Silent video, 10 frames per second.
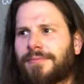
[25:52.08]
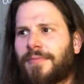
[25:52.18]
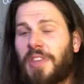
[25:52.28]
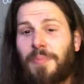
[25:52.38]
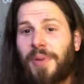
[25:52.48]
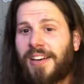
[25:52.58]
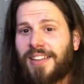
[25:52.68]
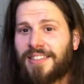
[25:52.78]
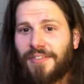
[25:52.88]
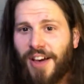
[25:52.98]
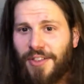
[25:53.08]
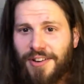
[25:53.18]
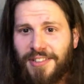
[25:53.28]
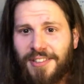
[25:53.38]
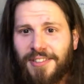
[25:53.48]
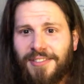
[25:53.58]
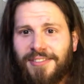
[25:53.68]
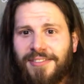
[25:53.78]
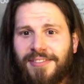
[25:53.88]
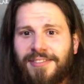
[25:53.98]
The opinions of others
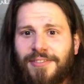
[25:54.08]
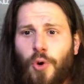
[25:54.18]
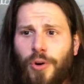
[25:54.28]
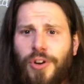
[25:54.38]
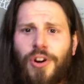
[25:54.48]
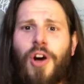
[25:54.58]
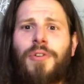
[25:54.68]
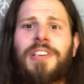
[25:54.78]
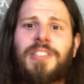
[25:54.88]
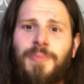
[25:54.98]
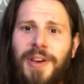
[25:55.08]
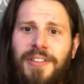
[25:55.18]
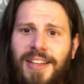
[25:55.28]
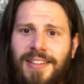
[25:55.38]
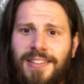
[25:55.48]
or your own experience?